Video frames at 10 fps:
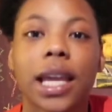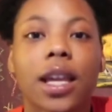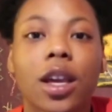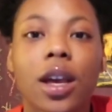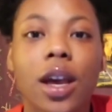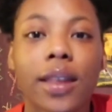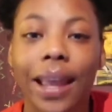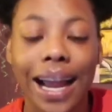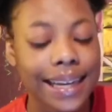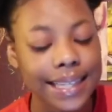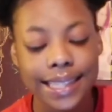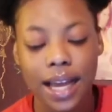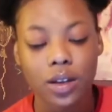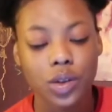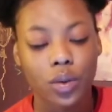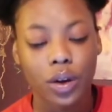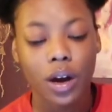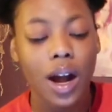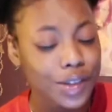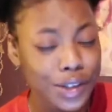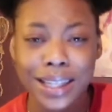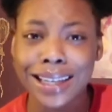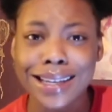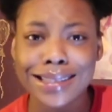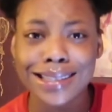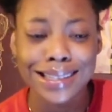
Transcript: thing. They got discounts on concert tickets,